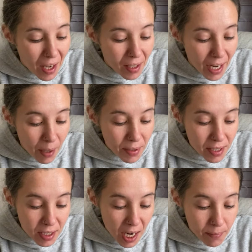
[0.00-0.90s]
Now is
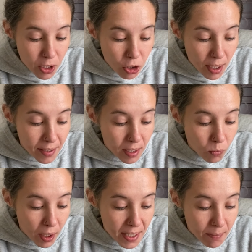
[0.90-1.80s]
the time to trust in
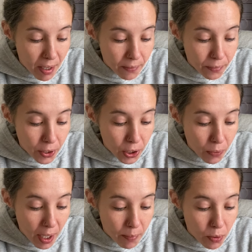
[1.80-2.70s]
what is meant for
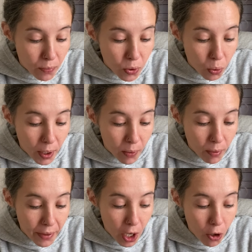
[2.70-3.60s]
you and move toward it
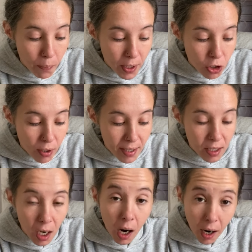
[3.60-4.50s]
with an open,
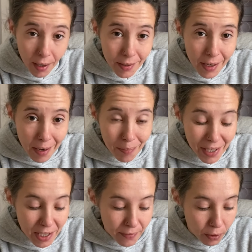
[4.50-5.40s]
trusting heart and
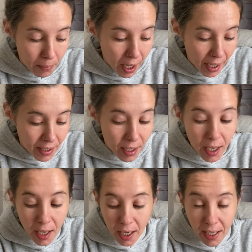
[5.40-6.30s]
peaceful mind.
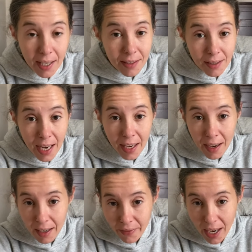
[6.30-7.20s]
Again, staying
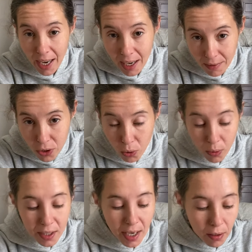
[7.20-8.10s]
out of that Eight of
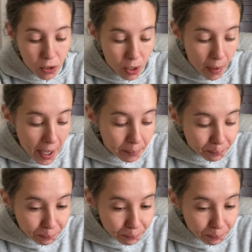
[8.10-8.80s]
Swords energy, right?